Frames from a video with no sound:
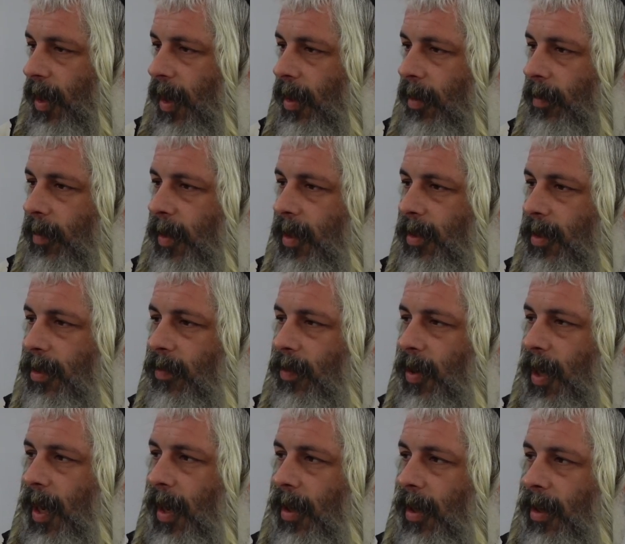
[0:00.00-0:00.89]
elements of
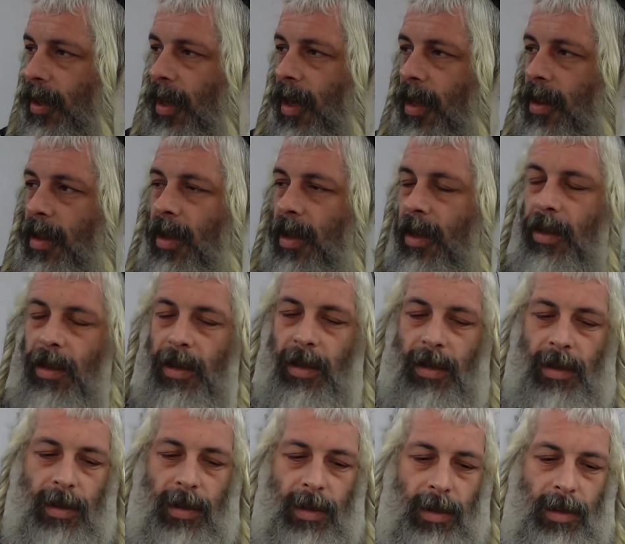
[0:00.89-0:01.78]
reality, I think.
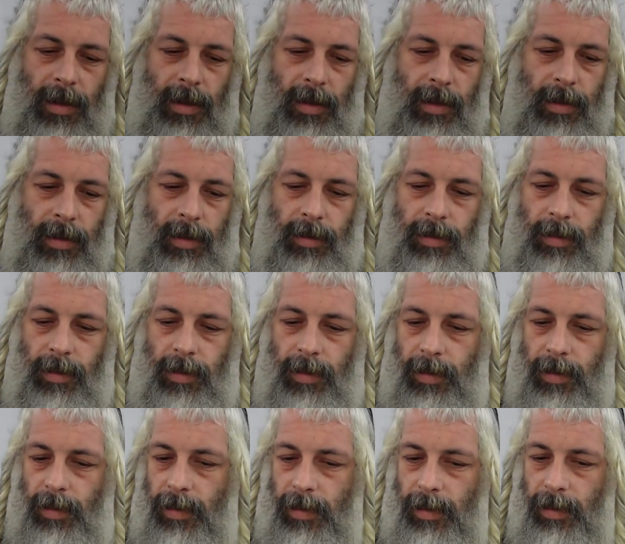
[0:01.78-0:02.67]
Mm-hmm.
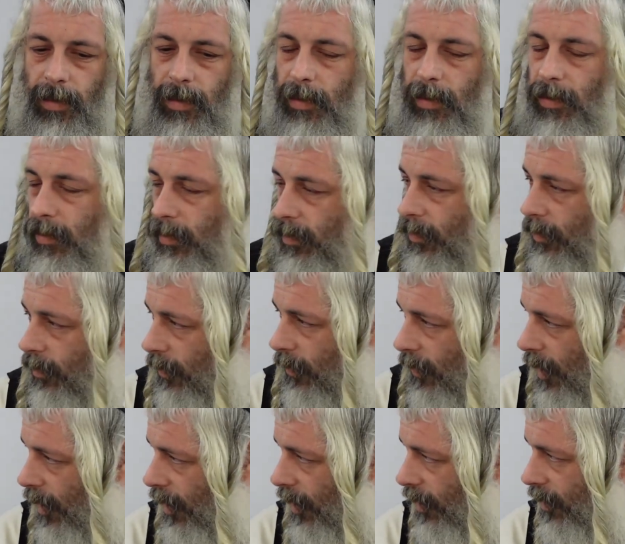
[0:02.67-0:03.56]

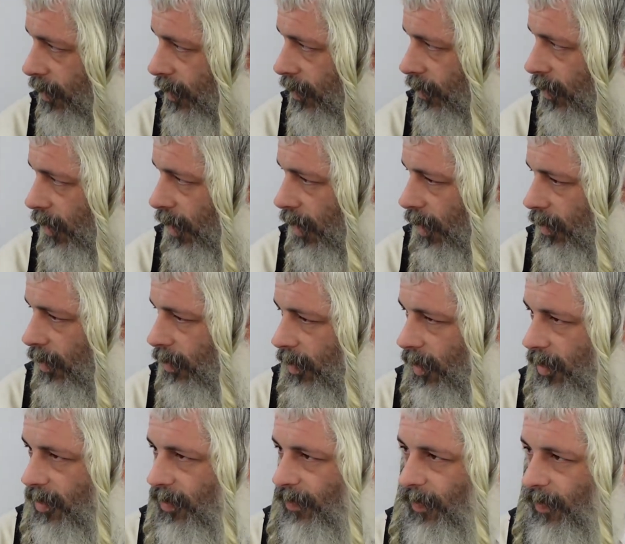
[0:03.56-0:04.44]
Yeah, that's okay.
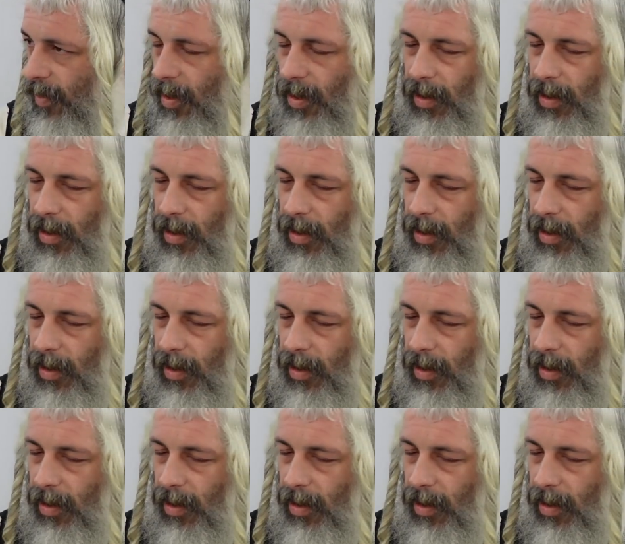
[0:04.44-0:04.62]
That's fair.